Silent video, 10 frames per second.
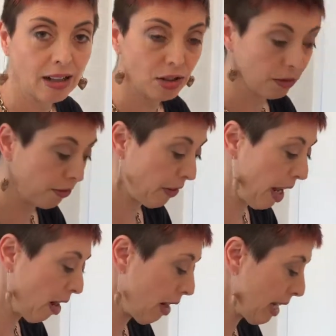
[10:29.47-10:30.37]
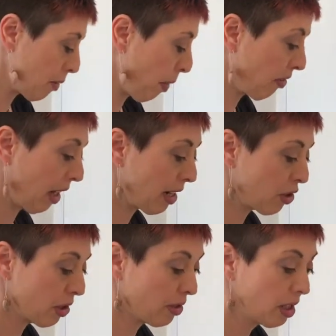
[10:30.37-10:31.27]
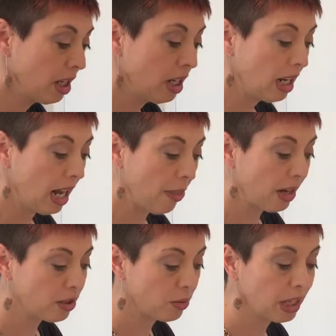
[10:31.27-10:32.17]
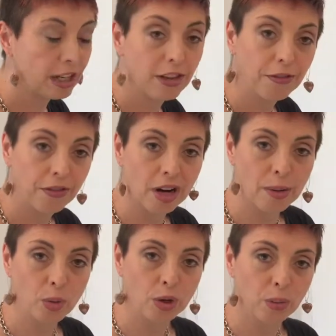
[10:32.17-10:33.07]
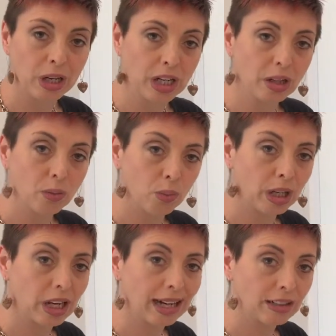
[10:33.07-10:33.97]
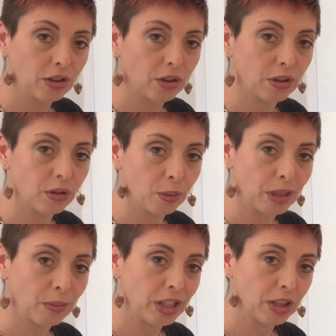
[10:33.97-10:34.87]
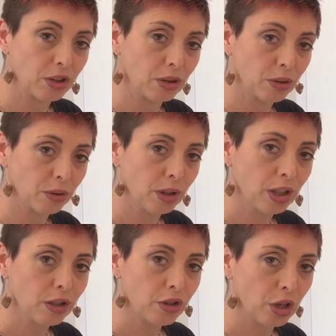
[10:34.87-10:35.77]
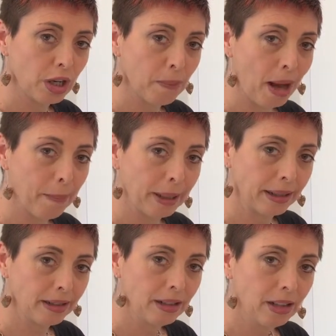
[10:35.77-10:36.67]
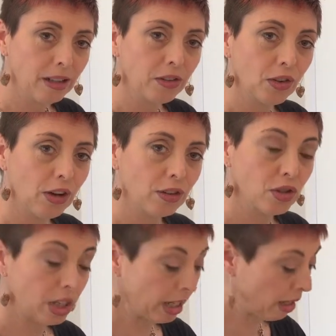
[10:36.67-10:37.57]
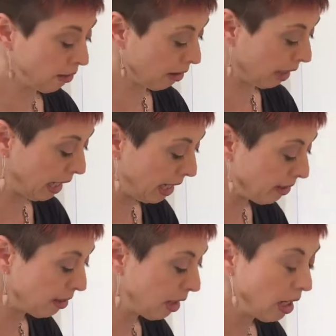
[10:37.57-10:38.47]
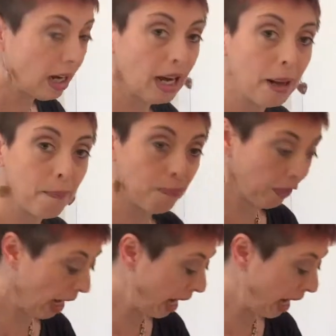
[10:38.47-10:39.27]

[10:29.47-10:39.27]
how to fail expectations. And that's really the framework we like to use when we do journey mapping. So check out the kit and